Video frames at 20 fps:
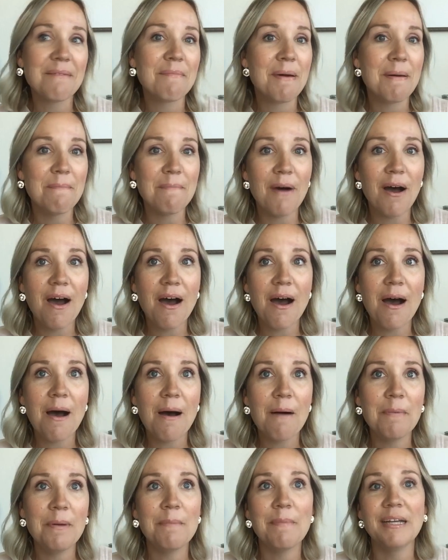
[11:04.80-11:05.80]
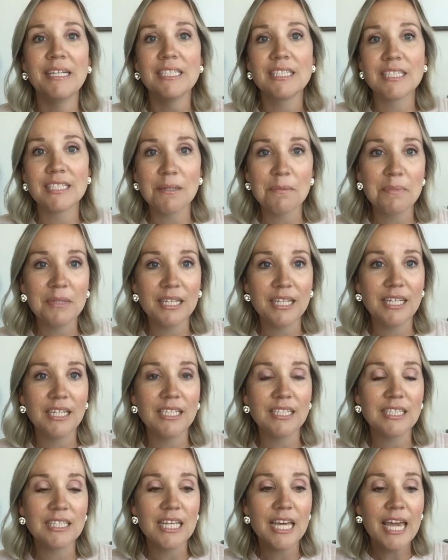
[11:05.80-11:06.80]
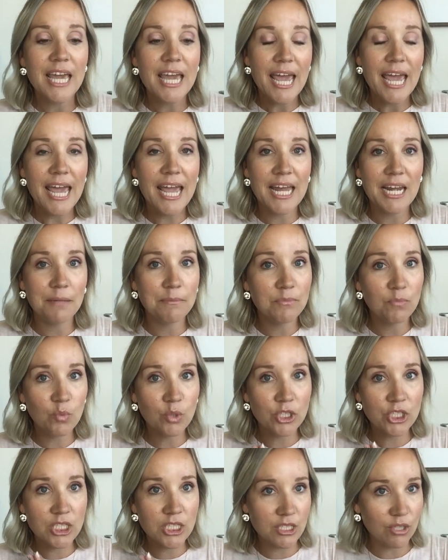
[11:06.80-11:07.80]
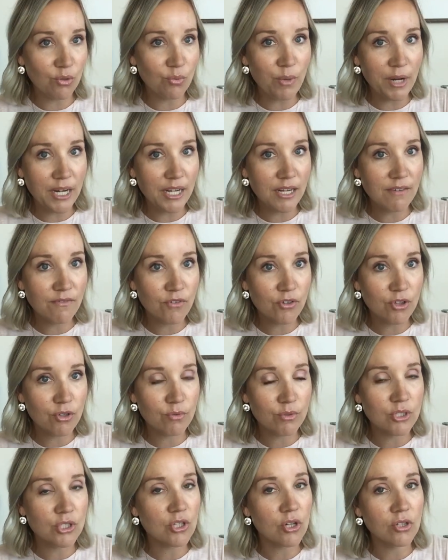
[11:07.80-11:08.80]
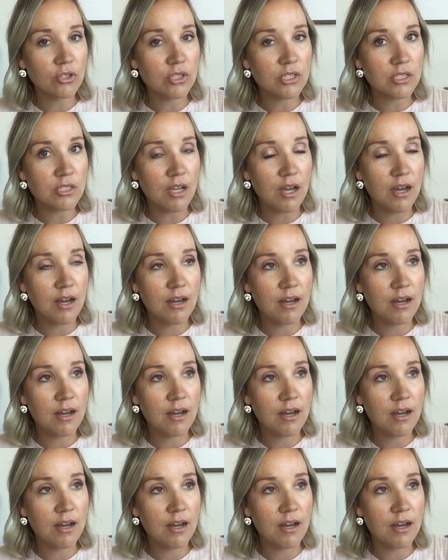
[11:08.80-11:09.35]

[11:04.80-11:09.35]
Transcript: and my mom and my siblings, and we're still waiting for the results